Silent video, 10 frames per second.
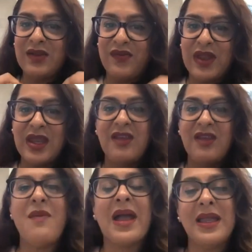
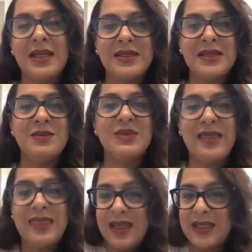definitive mechanisms, I think